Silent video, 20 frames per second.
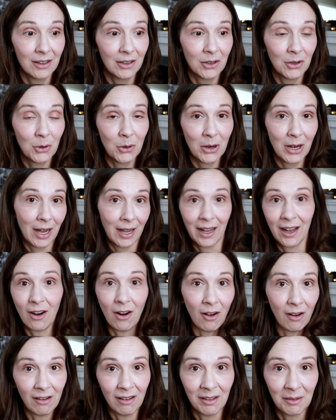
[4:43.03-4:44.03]
creating
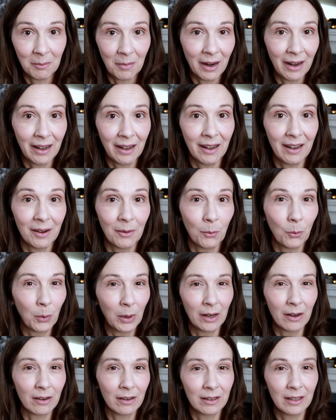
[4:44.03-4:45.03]
all my
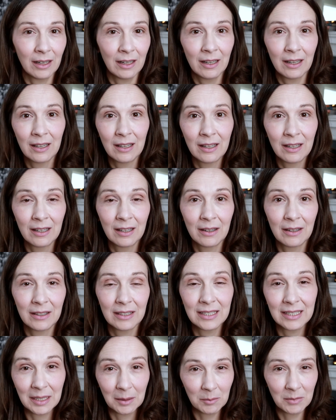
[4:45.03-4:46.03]
weird
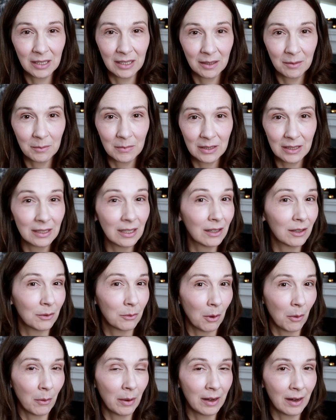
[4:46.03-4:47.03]
symptoms
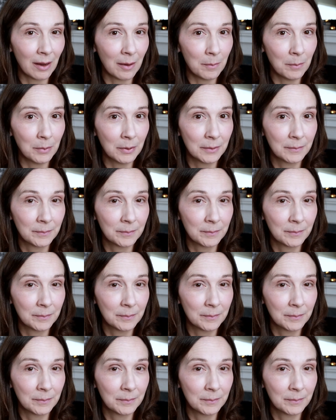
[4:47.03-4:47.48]
growing up?